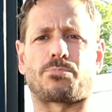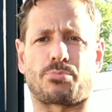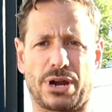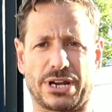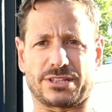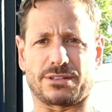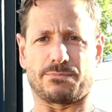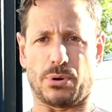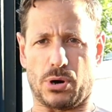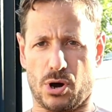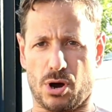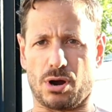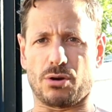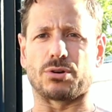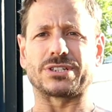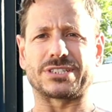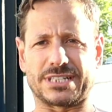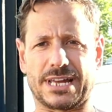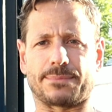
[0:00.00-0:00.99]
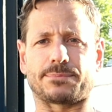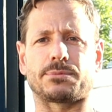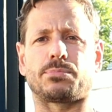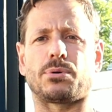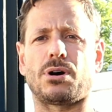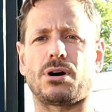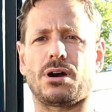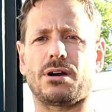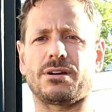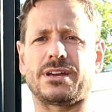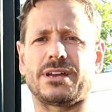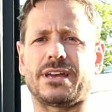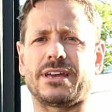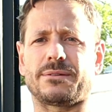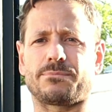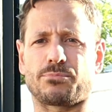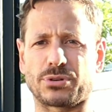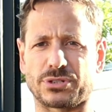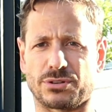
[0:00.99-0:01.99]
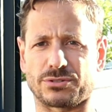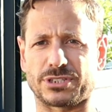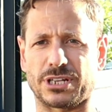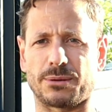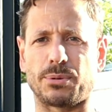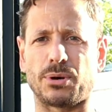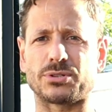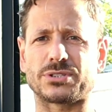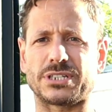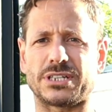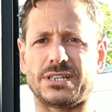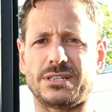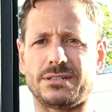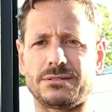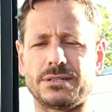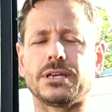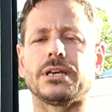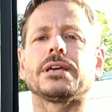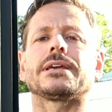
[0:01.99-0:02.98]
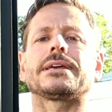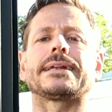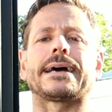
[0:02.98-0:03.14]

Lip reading: to break the bar or snap the bar, bring those elbows in.